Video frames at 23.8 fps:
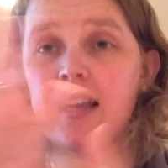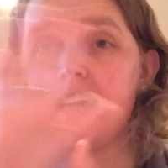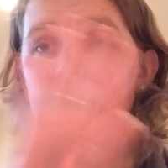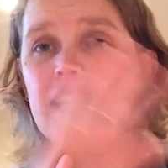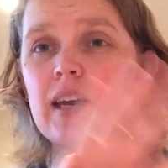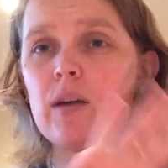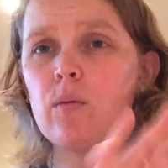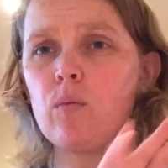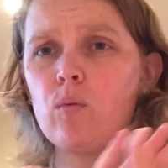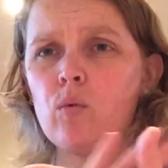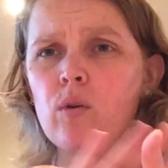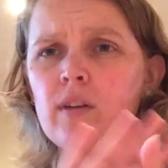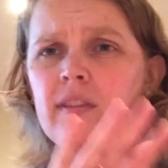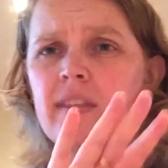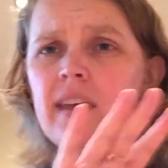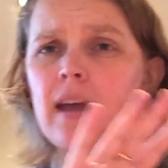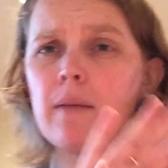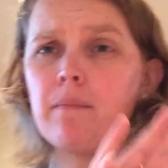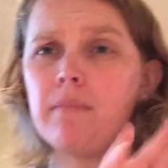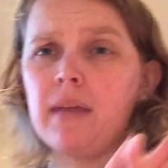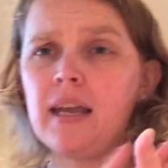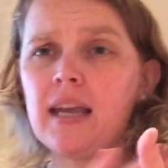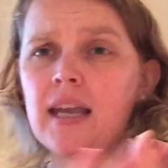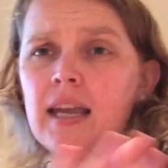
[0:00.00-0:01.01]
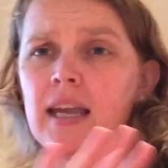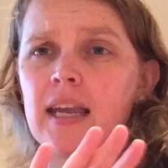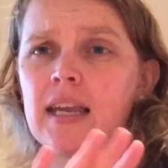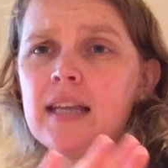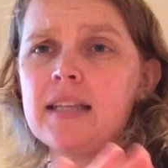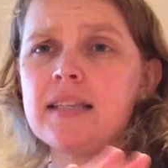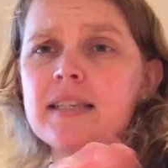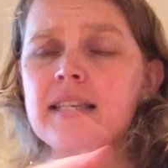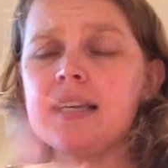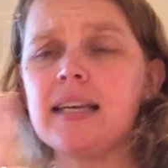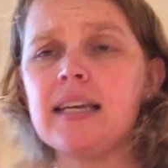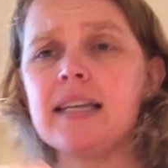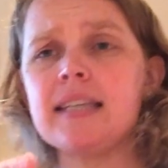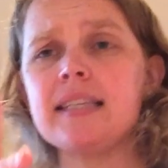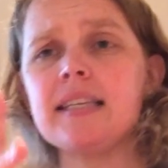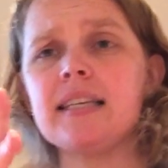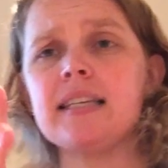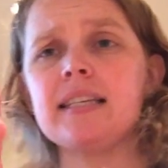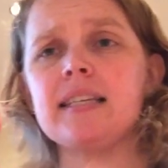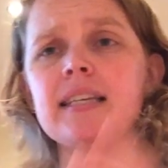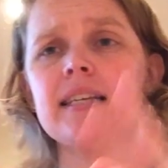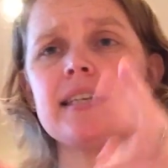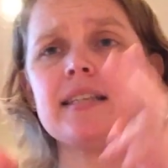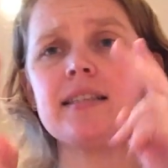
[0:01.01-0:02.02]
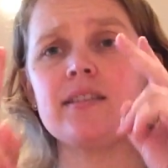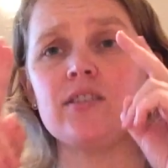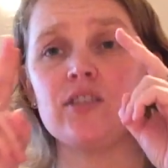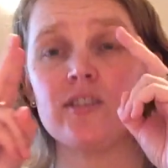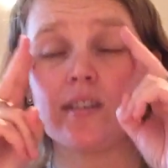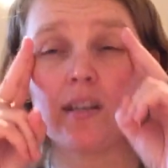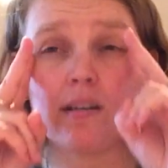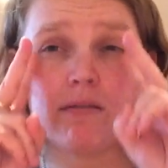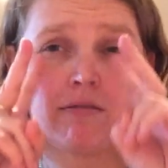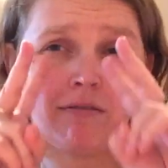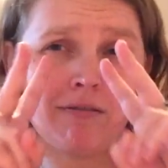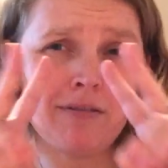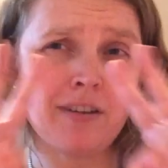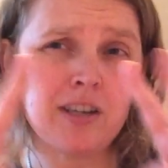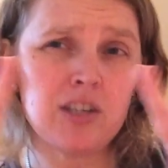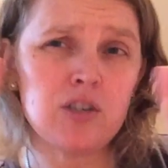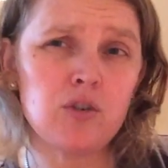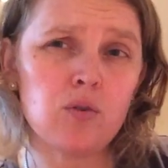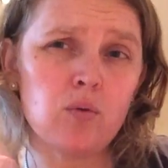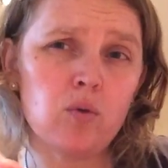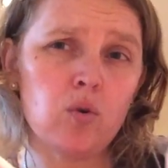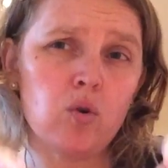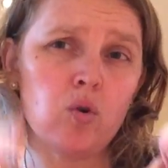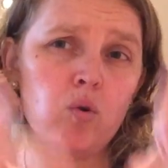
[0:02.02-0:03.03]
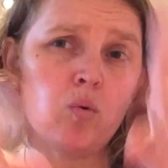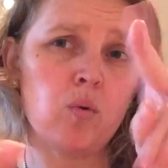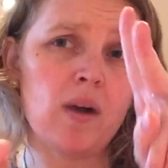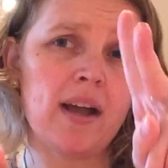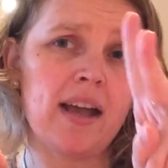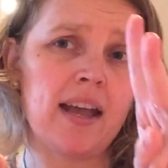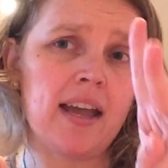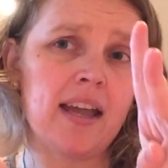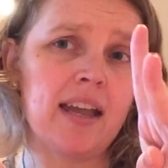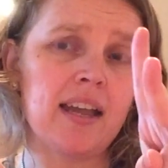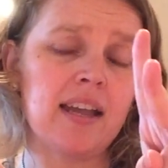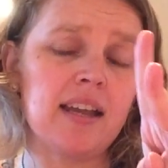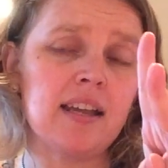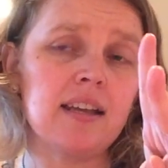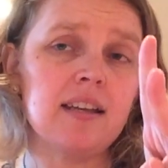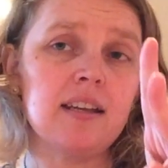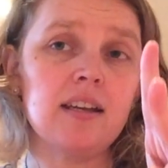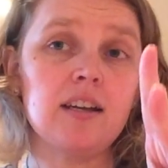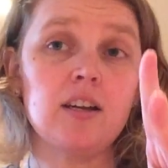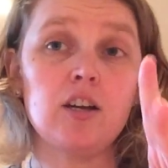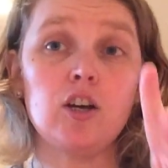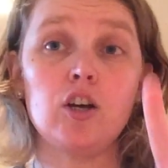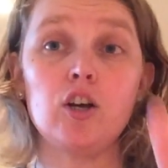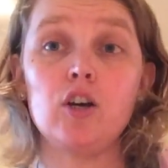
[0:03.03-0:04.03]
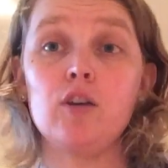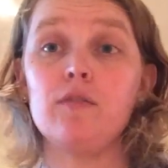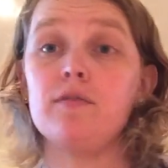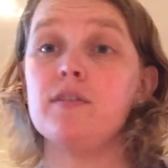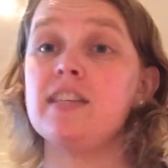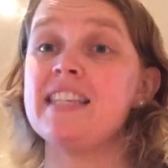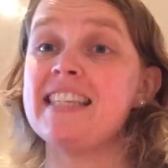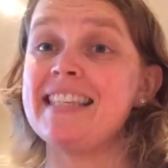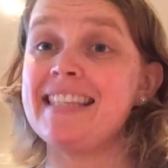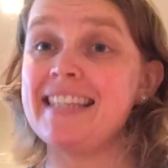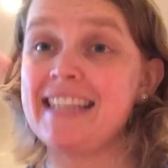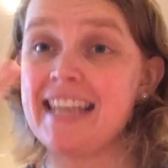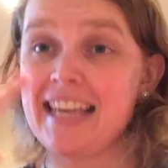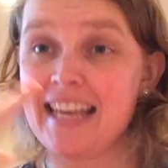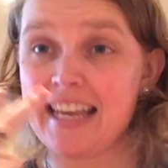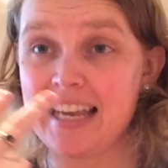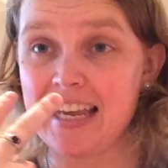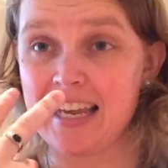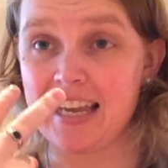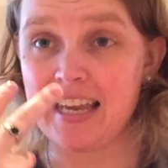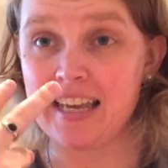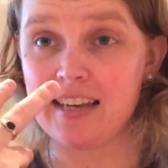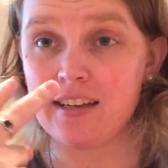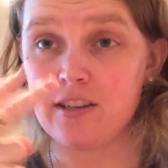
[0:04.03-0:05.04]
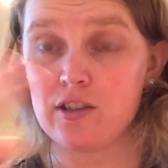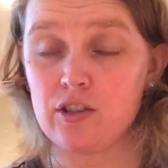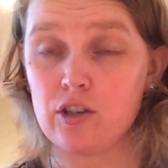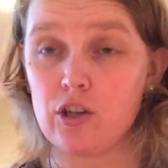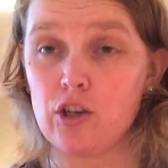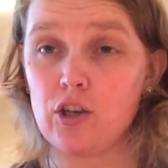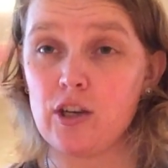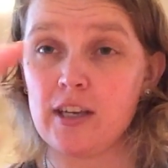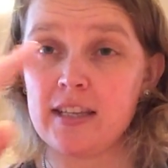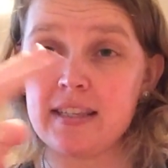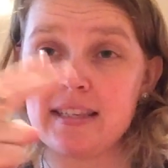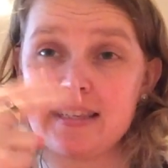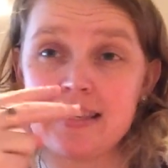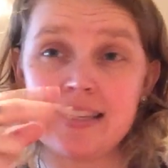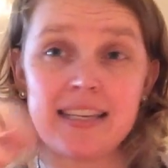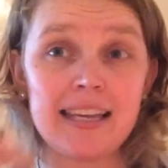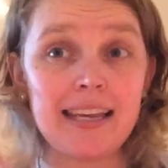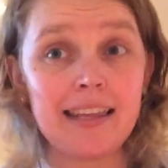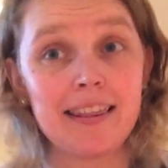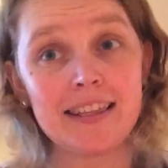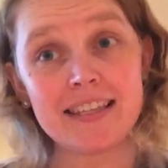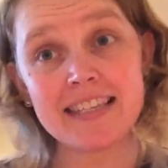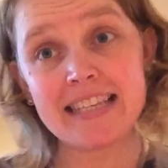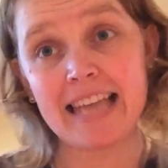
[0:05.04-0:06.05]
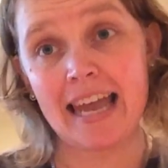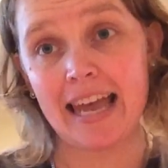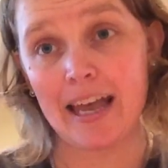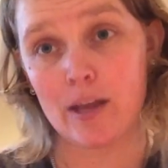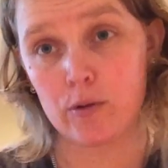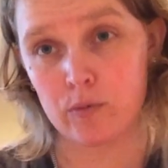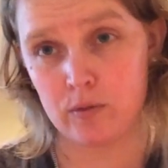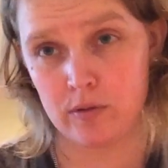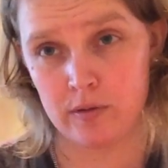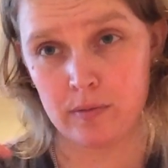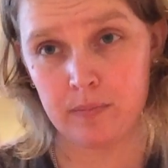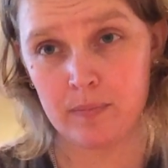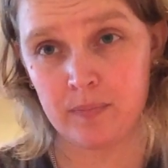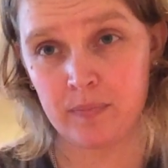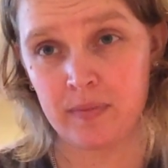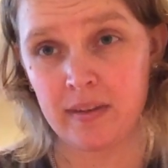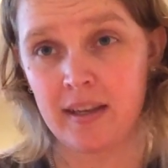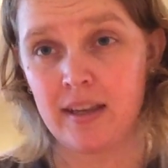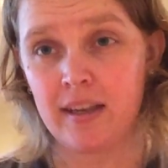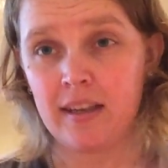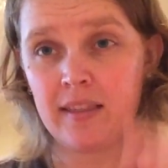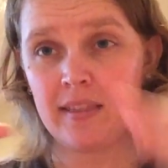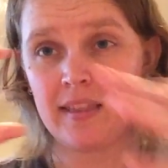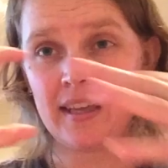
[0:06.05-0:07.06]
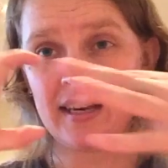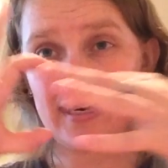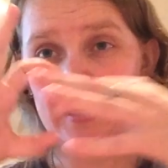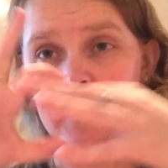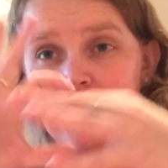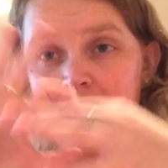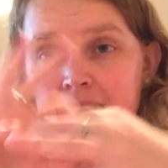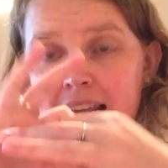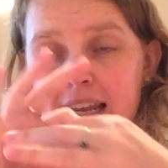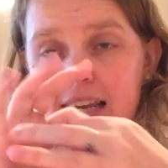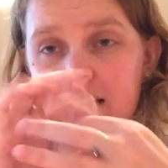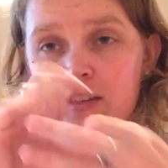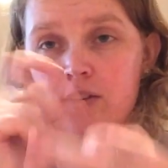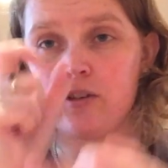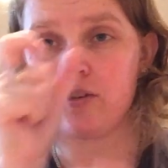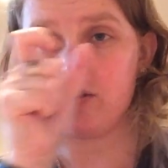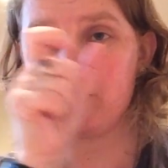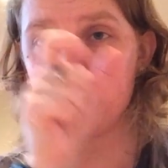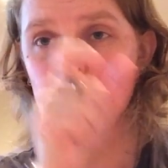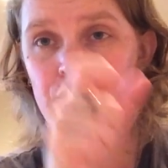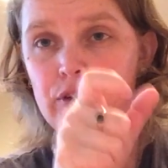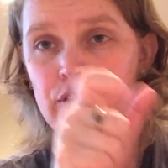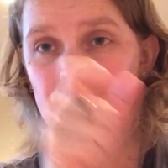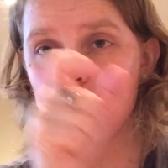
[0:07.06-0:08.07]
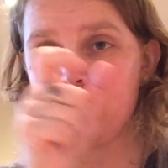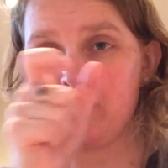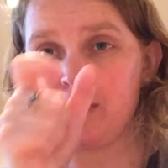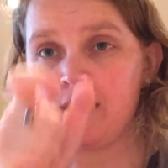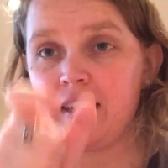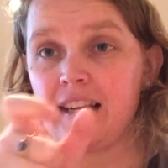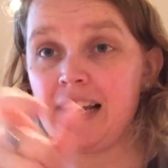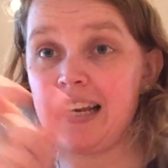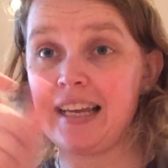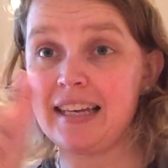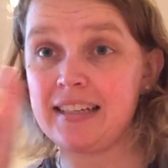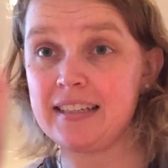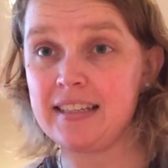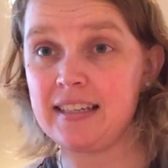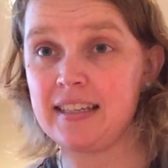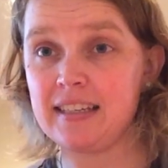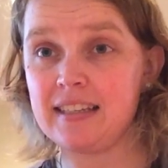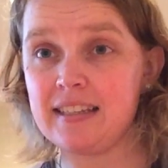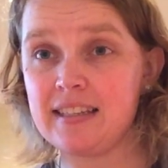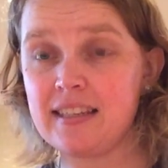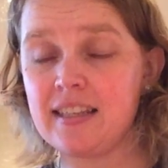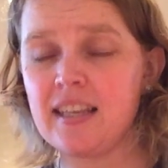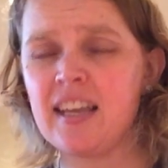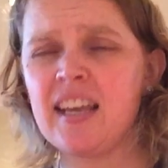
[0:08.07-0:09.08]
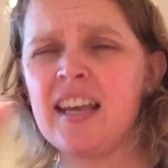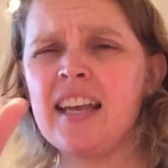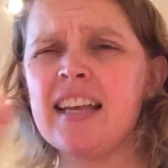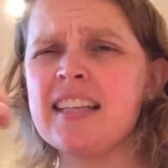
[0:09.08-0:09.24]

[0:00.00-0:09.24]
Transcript: And what that means is it is just a visual way of seeing, so you can see the sounds that are linked to the letters.